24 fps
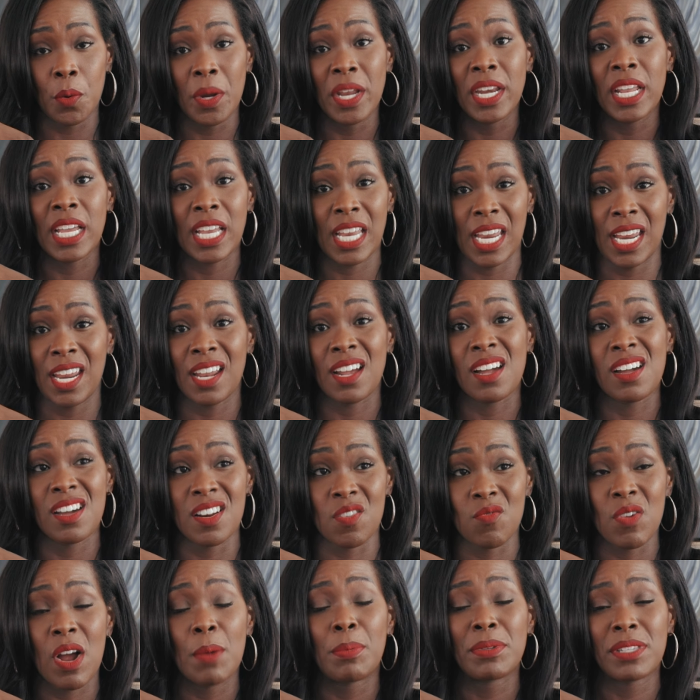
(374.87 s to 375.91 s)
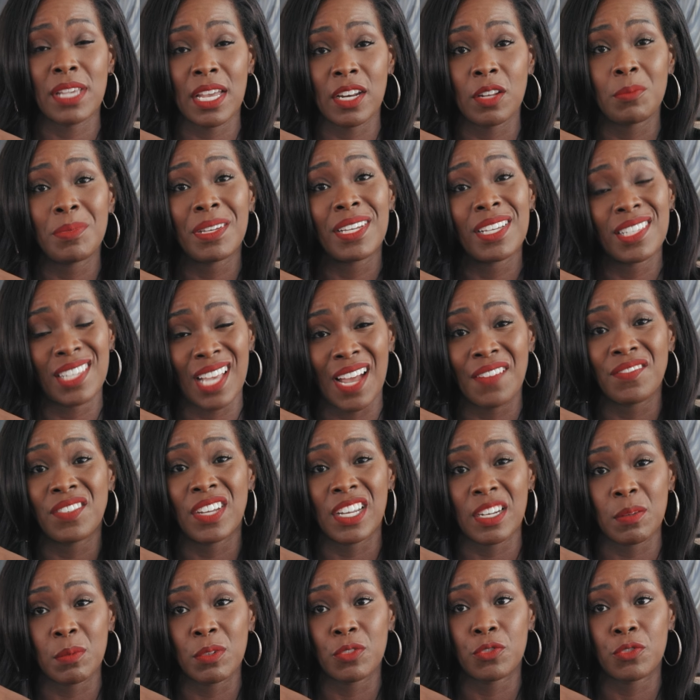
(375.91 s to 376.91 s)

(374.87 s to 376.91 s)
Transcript: and it can cut a raw potato because I've done it